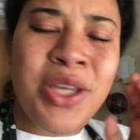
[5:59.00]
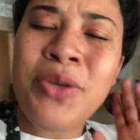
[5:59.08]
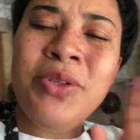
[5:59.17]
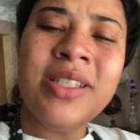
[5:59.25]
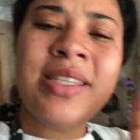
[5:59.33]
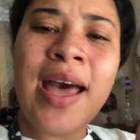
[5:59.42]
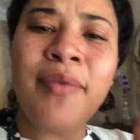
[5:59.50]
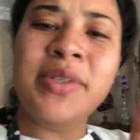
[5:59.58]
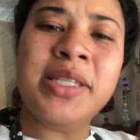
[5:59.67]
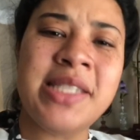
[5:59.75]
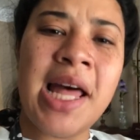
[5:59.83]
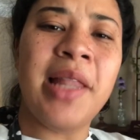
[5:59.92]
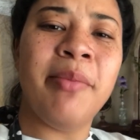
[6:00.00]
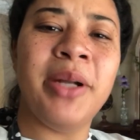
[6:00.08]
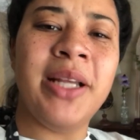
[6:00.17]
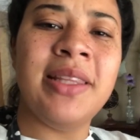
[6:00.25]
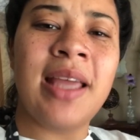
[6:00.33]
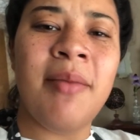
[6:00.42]
just have to
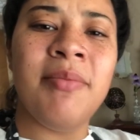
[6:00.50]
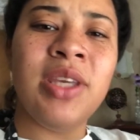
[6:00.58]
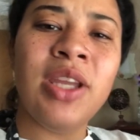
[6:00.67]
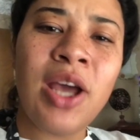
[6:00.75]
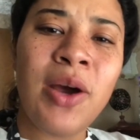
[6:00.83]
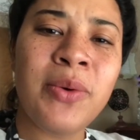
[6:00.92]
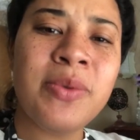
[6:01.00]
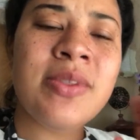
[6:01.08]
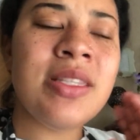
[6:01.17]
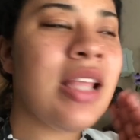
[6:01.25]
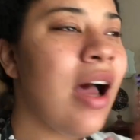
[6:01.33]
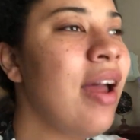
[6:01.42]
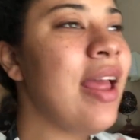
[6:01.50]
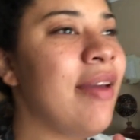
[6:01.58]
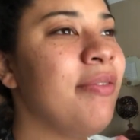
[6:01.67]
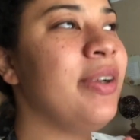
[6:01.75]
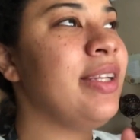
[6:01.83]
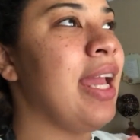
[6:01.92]
celebrate them. You know, not
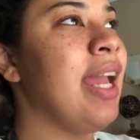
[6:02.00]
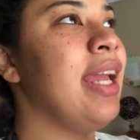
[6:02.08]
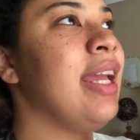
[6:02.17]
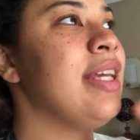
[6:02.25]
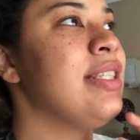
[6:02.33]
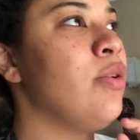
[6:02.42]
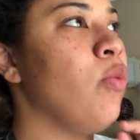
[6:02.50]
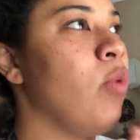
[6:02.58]
every day is a